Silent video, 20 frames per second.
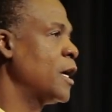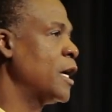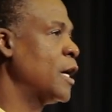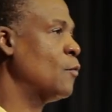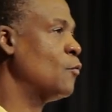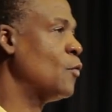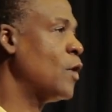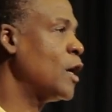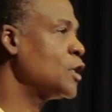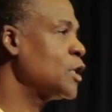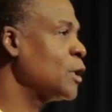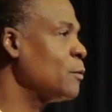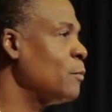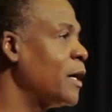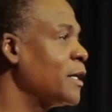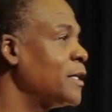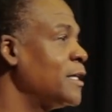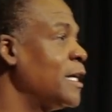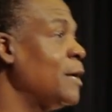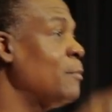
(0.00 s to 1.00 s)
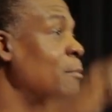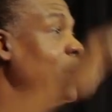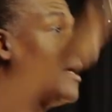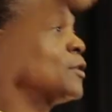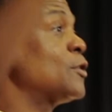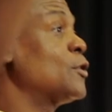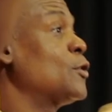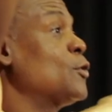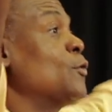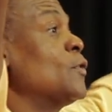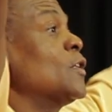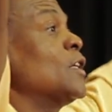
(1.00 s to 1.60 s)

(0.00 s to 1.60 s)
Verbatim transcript: and watching my teammates do